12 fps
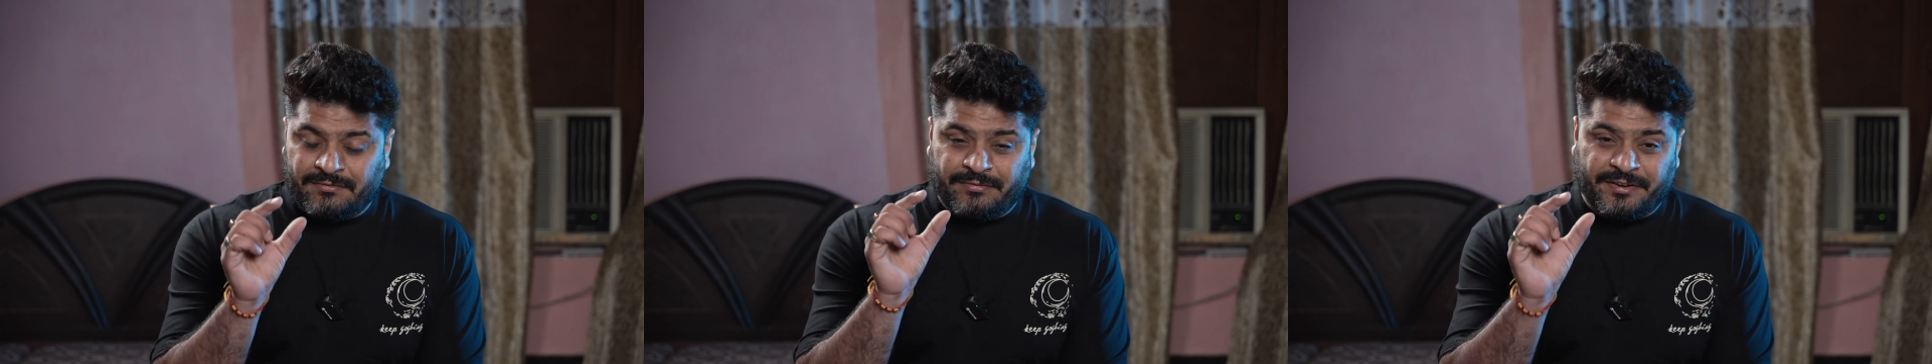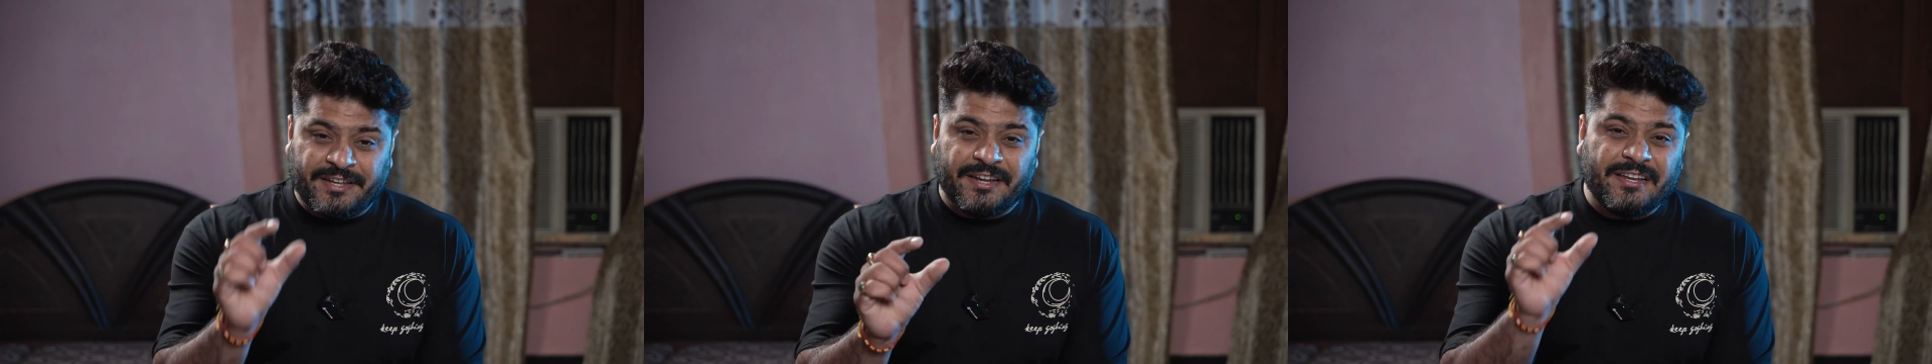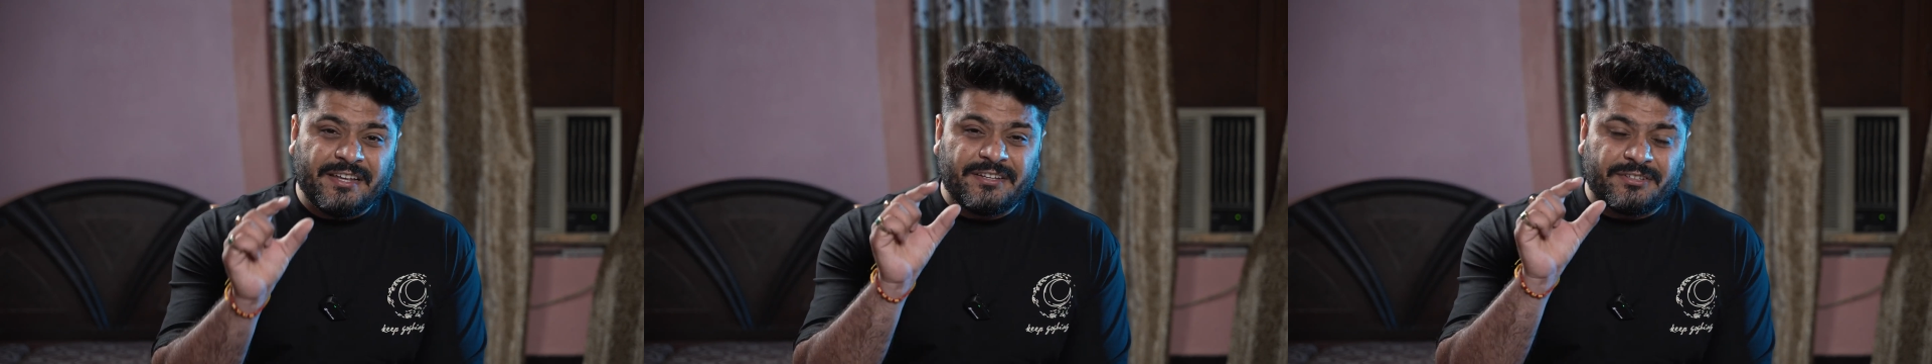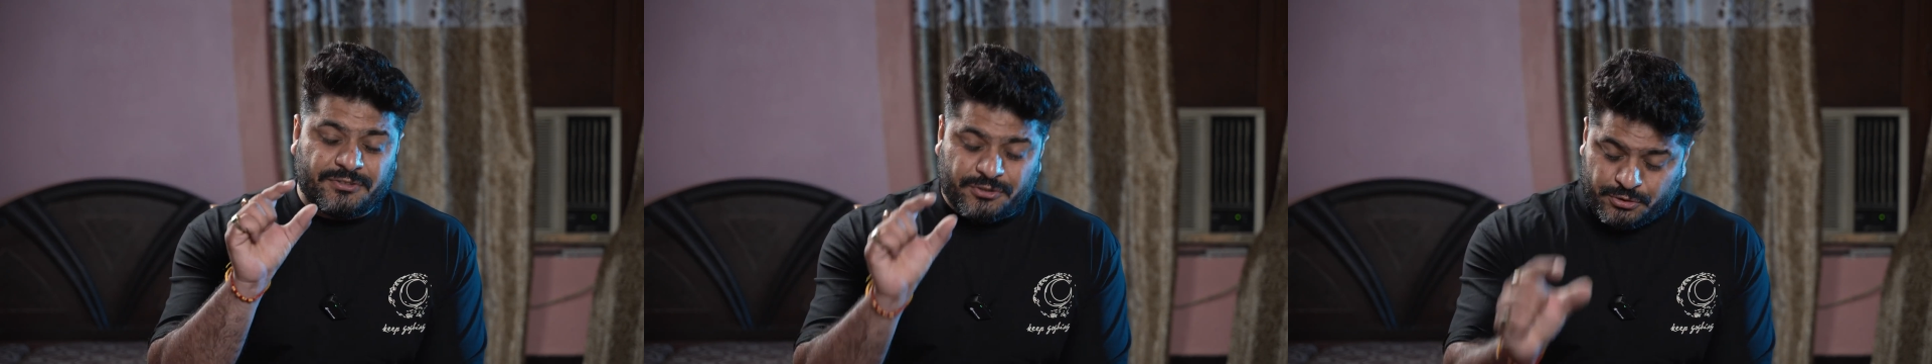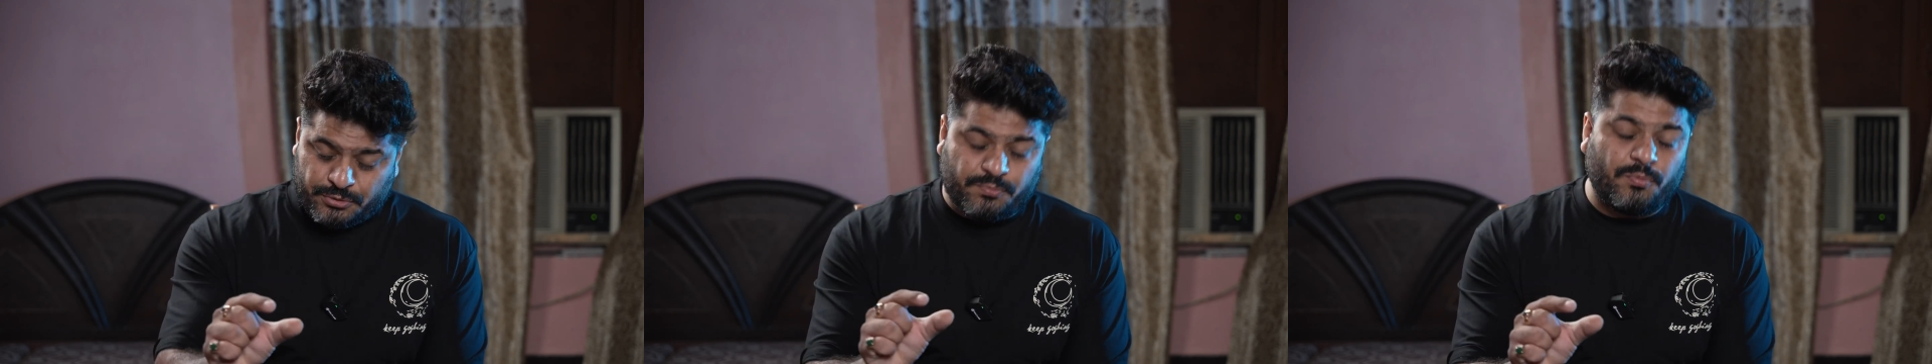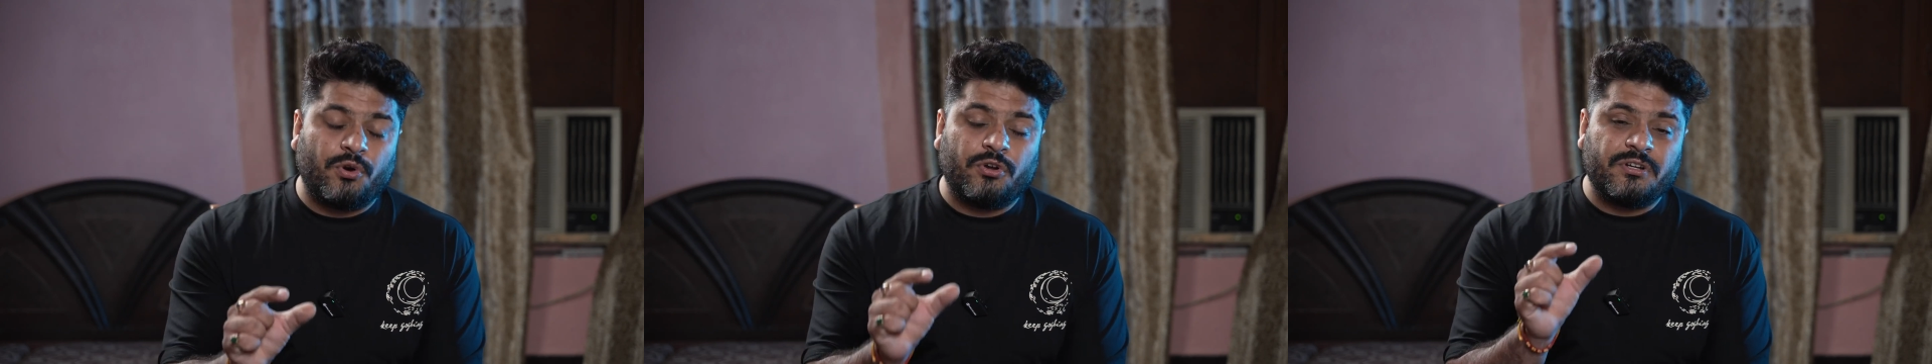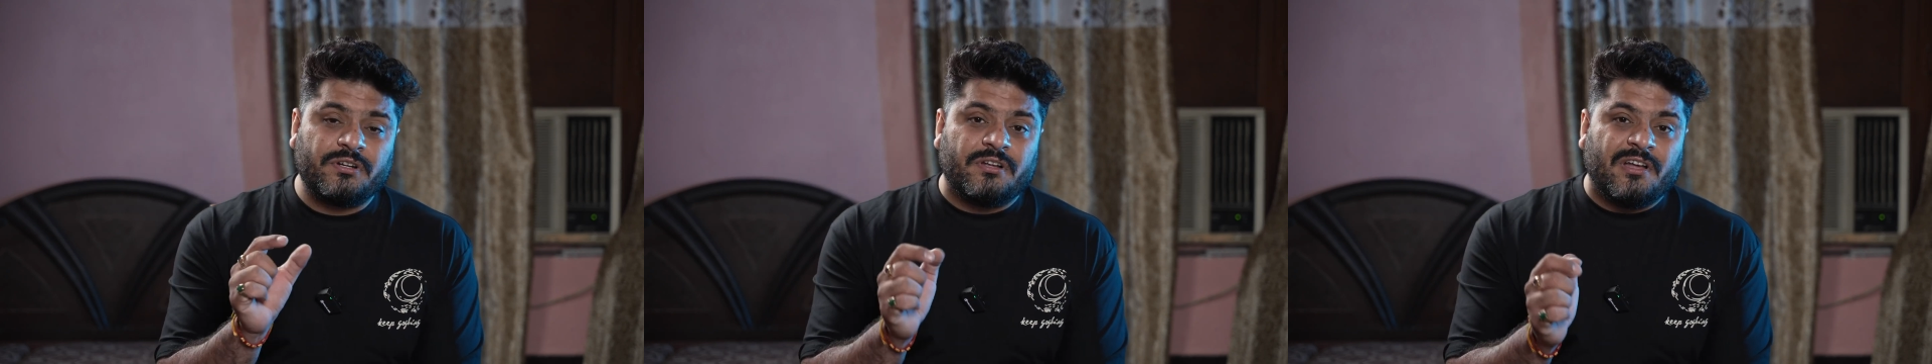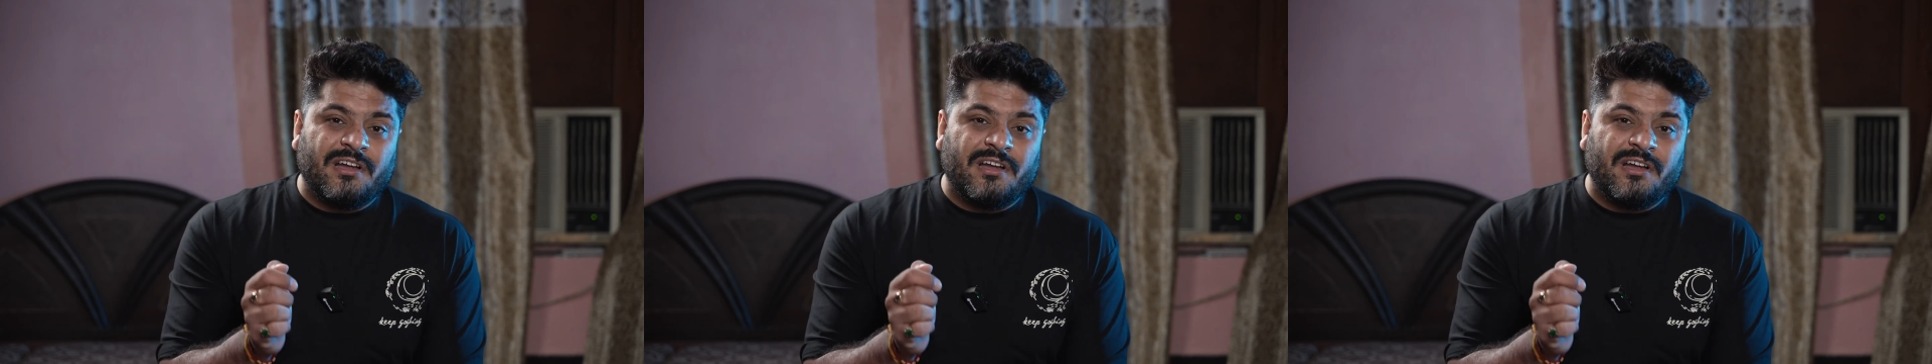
really small